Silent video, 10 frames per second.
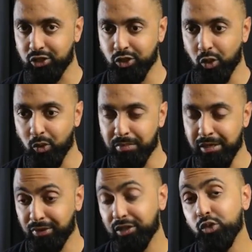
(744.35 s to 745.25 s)
so
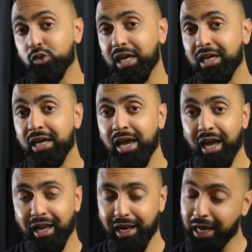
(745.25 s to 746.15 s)
people in the UK
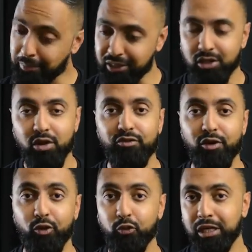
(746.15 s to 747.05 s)
like myself
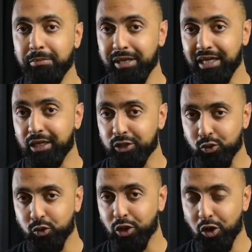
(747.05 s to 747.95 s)
are really being
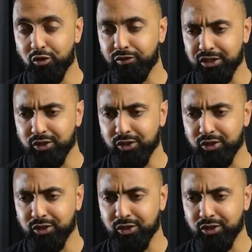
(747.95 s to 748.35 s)
screwed over.